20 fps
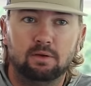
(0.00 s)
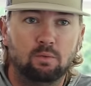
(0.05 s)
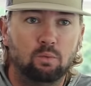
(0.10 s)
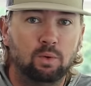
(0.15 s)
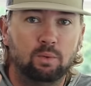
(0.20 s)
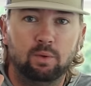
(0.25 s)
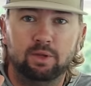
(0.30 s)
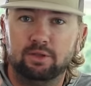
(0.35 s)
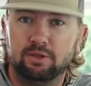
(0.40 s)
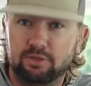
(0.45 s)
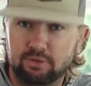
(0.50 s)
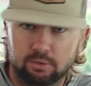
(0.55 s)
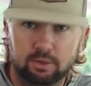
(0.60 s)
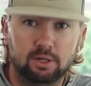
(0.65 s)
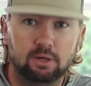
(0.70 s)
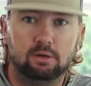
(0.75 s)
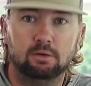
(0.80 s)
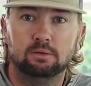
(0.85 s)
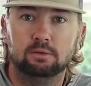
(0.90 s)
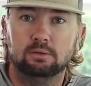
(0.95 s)
with a
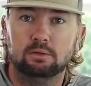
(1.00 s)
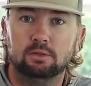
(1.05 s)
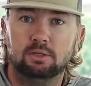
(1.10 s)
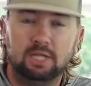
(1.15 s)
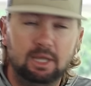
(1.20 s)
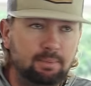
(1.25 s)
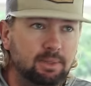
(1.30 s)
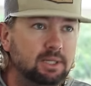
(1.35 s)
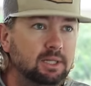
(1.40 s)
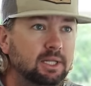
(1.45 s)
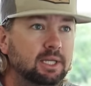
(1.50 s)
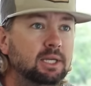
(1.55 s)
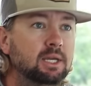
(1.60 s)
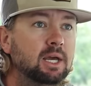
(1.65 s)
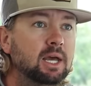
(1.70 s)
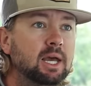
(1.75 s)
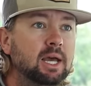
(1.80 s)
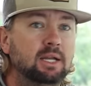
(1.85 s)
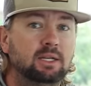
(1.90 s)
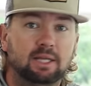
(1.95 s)
3-aught. Typically,
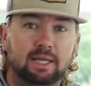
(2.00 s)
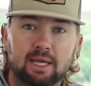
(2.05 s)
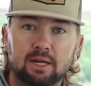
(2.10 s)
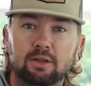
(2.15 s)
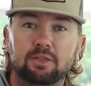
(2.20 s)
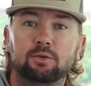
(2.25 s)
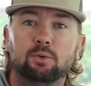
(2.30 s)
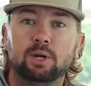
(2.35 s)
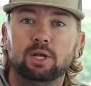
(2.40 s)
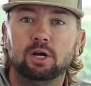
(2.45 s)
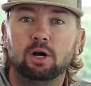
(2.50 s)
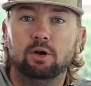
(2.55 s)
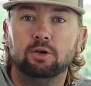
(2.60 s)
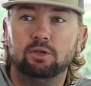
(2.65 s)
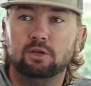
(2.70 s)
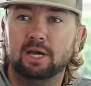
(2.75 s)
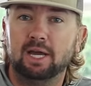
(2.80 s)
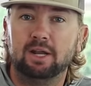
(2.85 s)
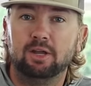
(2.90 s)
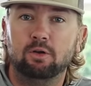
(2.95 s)
to get a
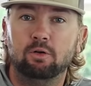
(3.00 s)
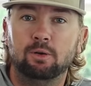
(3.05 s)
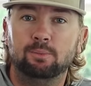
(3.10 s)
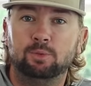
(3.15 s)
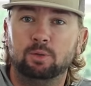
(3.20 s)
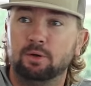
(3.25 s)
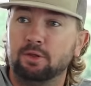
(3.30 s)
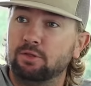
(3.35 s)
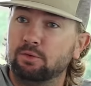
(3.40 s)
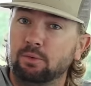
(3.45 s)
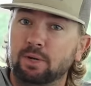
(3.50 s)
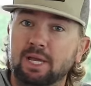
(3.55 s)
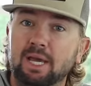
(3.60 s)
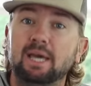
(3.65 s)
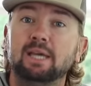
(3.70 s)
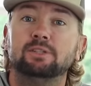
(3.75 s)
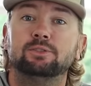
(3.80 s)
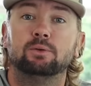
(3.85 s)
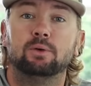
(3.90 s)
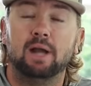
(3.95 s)
3-aught, you got to go up to a
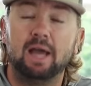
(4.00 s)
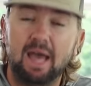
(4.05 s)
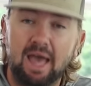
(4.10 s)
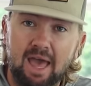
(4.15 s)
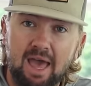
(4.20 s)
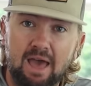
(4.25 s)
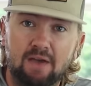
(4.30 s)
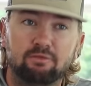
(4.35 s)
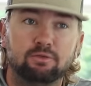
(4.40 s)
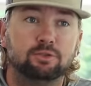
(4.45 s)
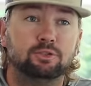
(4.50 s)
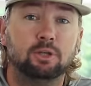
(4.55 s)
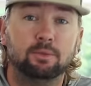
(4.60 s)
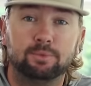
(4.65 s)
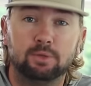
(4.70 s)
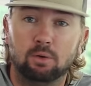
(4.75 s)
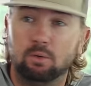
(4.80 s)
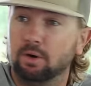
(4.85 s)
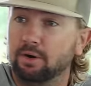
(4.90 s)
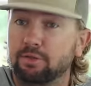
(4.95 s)
3/8 or a half or
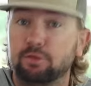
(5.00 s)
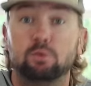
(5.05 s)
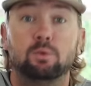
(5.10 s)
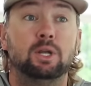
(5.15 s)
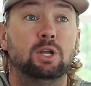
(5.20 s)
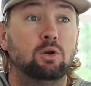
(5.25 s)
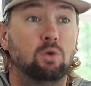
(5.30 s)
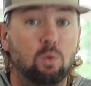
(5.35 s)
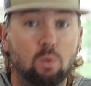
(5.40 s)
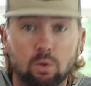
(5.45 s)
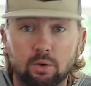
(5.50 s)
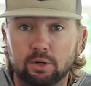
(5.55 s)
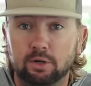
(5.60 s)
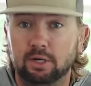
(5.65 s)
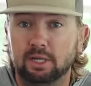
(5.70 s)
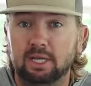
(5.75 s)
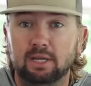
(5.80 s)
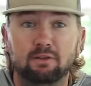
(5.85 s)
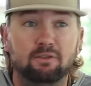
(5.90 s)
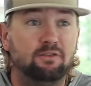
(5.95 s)
something, or a
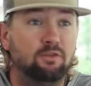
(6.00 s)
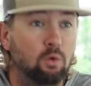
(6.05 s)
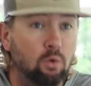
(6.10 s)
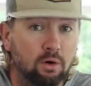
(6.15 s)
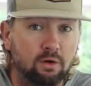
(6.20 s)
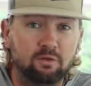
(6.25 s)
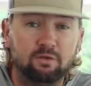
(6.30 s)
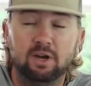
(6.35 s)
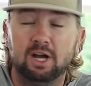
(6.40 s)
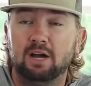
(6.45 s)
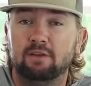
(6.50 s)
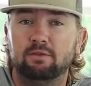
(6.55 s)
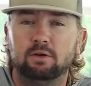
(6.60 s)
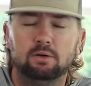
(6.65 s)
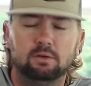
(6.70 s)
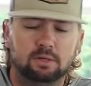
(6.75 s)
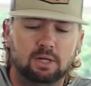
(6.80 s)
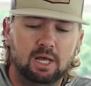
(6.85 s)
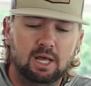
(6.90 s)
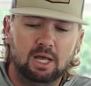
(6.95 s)
3/4 to get a 4 or
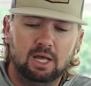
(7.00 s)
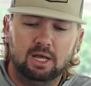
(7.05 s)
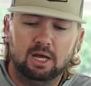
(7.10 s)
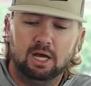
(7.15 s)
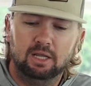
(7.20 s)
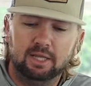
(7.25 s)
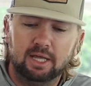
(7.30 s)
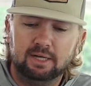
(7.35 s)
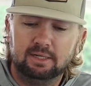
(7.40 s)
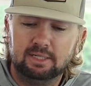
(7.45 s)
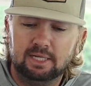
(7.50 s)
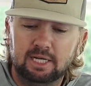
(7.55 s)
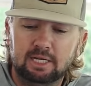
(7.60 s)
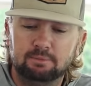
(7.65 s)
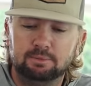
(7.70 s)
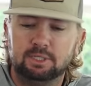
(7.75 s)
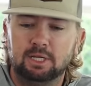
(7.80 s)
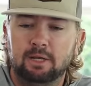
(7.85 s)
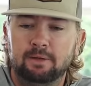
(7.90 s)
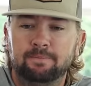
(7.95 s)
5-aught. A lot of
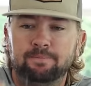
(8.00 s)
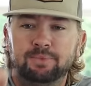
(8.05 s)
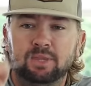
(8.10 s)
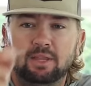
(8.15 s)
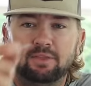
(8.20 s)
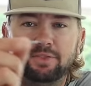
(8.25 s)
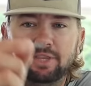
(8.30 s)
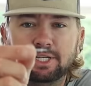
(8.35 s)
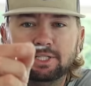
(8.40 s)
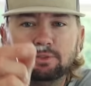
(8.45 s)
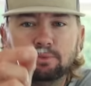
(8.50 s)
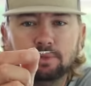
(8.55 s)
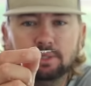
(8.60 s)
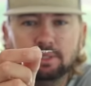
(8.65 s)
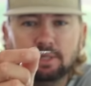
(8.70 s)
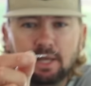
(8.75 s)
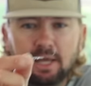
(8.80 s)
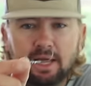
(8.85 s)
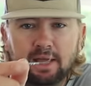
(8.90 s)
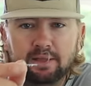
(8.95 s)
times, this
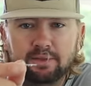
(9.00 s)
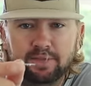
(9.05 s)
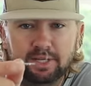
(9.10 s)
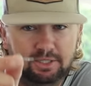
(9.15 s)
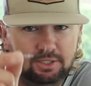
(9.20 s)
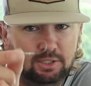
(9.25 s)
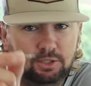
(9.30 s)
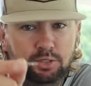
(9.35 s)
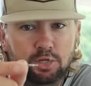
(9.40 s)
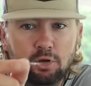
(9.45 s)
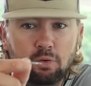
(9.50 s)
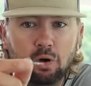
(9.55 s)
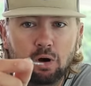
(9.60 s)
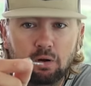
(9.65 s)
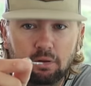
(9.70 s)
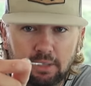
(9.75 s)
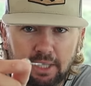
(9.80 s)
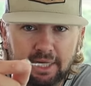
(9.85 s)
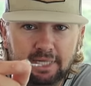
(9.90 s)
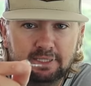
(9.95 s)
is a
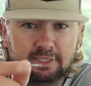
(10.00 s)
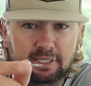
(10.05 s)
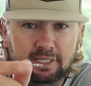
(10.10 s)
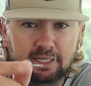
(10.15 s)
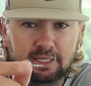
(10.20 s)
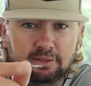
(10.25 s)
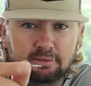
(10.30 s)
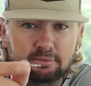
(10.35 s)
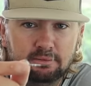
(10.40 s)
2-aught, like I said,